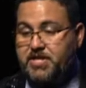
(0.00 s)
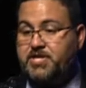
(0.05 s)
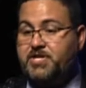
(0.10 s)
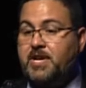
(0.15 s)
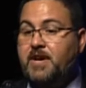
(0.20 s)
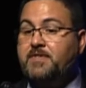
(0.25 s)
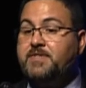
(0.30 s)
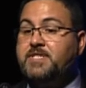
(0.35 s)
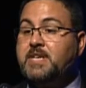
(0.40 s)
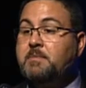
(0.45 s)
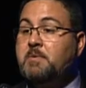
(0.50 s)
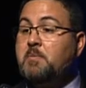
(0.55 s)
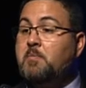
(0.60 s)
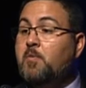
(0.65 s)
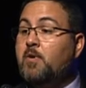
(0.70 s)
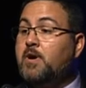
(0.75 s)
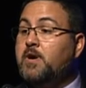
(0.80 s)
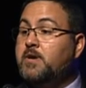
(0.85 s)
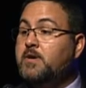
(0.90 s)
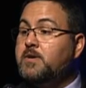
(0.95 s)
Jeff Sum
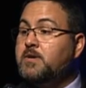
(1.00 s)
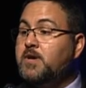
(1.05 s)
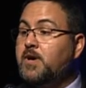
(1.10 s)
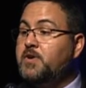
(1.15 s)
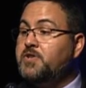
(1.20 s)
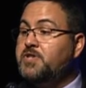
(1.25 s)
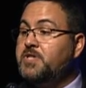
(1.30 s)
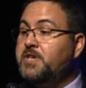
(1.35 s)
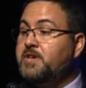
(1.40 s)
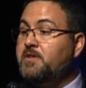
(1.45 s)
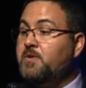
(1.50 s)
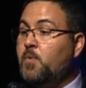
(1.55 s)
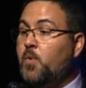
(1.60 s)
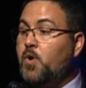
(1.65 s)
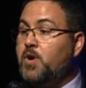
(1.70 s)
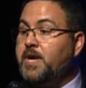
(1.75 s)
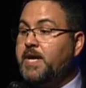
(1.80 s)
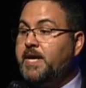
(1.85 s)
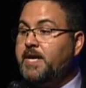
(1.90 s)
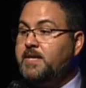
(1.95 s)
Memorial Coach of the Year
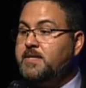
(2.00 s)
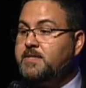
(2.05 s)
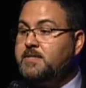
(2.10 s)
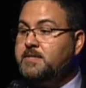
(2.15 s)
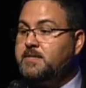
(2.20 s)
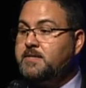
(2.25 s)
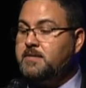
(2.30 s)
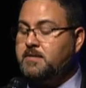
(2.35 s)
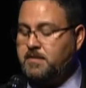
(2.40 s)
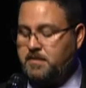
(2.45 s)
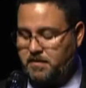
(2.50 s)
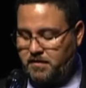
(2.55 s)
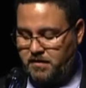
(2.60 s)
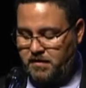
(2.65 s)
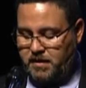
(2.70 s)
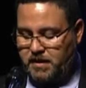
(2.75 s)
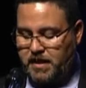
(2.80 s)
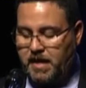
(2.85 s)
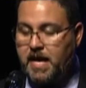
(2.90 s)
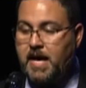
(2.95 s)
Award is
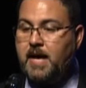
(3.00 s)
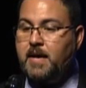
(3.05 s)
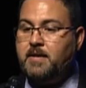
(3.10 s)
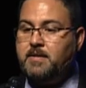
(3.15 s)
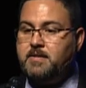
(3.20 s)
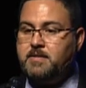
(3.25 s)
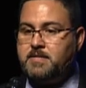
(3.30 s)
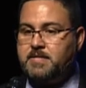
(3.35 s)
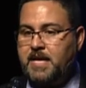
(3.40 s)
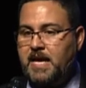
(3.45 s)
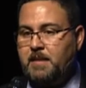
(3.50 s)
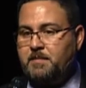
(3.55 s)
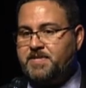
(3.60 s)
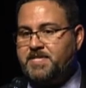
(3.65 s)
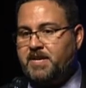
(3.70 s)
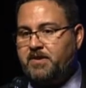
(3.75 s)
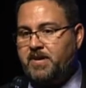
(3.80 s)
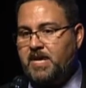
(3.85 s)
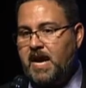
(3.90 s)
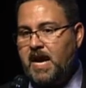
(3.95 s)
Sam
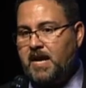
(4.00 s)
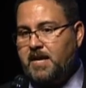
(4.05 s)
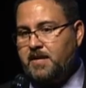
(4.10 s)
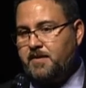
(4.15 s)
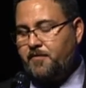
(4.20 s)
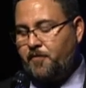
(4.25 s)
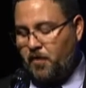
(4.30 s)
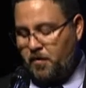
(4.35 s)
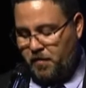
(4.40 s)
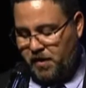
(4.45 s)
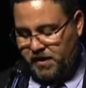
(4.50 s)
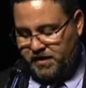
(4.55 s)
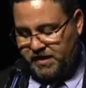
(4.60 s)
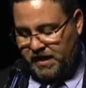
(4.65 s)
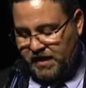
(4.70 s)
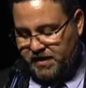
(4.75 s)
Sirianni, Fort Myers High